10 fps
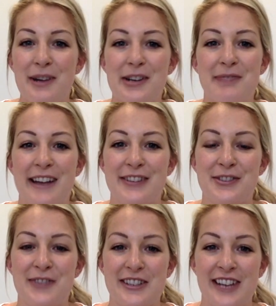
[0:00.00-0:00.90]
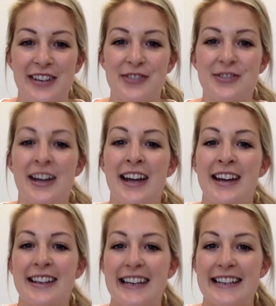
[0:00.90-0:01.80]
welcome back to my channel.
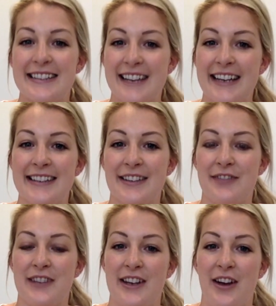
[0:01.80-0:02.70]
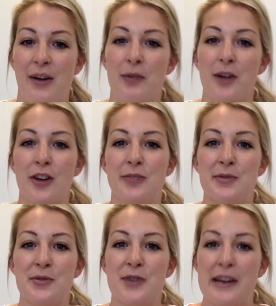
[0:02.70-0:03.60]
In today's video, I'm going to
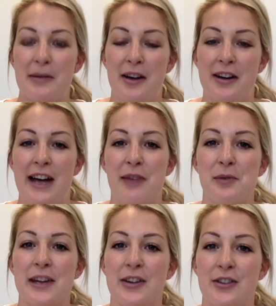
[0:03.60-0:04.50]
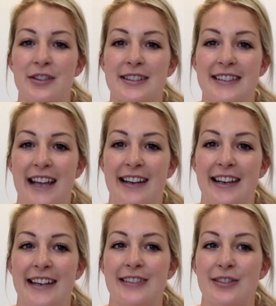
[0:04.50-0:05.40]
be talking about how we got
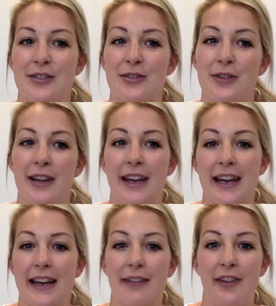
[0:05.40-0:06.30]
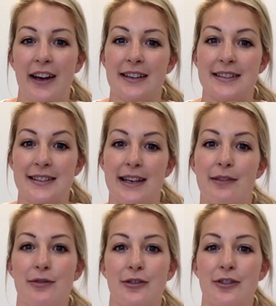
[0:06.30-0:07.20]
Stanley to, in effect,
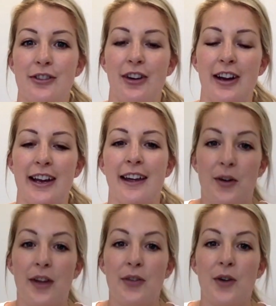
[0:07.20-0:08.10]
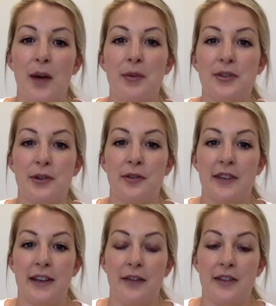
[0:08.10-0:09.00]
sleep through the night. I thought I would do
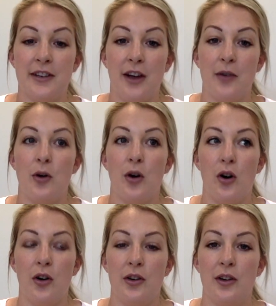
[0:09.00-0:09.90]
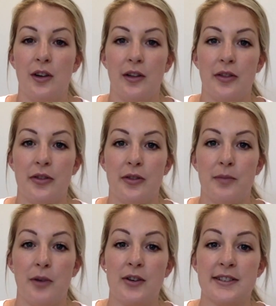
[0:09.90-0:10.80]
a video on the
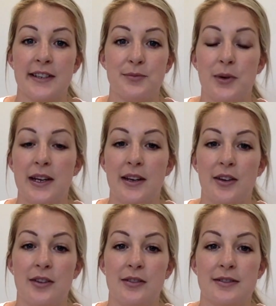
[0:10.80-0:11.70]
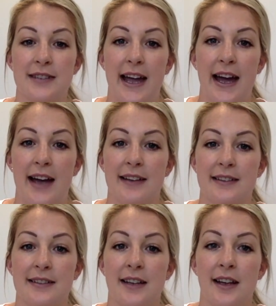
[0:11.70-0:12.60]
process we used
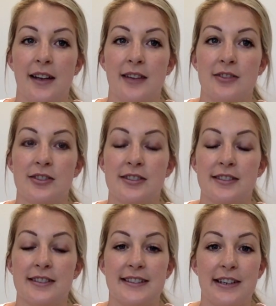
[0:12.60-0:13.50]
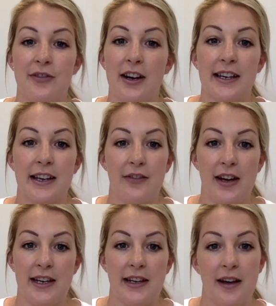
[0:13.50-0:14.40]
and just see if I can give
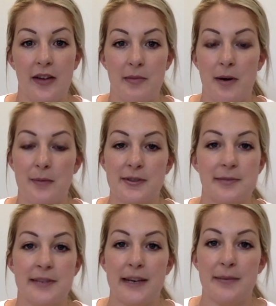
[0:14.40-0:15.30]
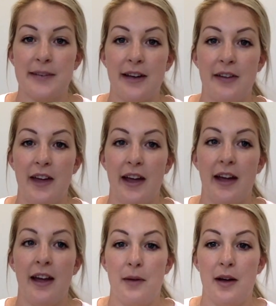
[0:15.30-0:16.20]
any other mums some tips out there
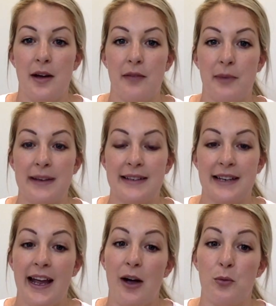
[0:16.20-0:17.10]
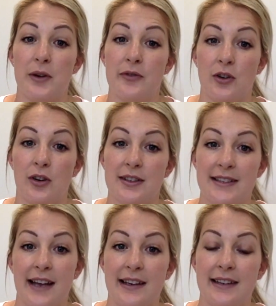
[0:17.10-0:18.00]
of basically how we've got
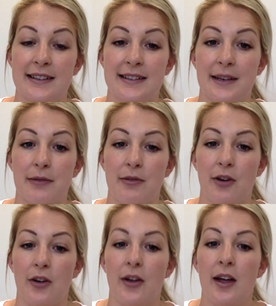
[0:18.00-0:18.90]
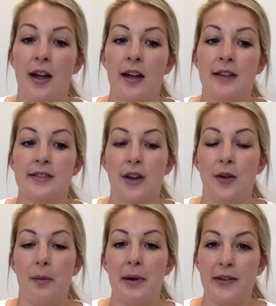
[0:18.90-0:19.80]
Stanley to sleep through. So
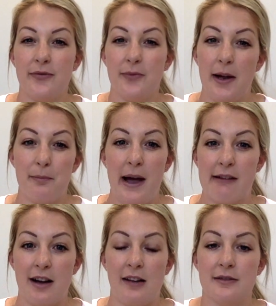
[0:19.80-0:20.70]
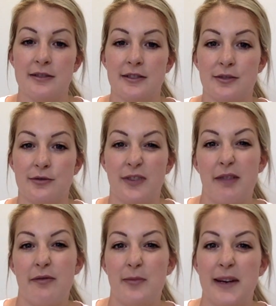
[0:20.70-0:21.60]
a bit of like background sort of
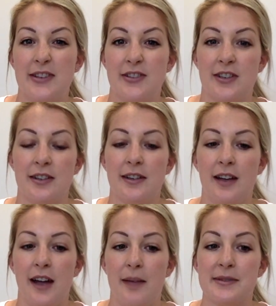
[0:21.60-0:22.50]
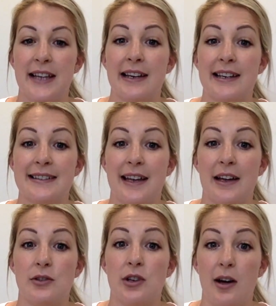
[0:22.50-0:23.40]
information. Stanley is now
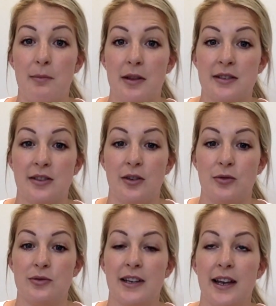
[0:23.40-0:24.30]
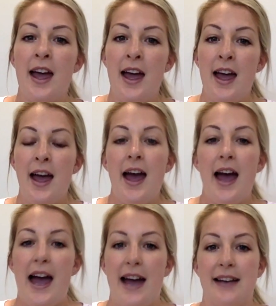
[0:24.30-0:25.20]
9 months old
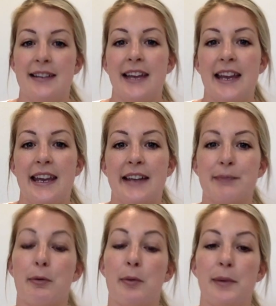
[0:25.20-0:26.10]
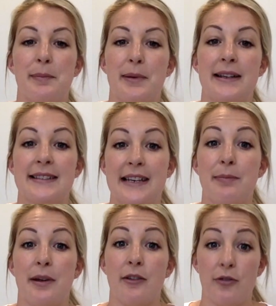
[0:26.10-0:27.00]
and he has probably been
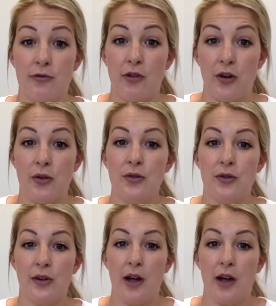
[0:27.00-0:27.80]
sleeping through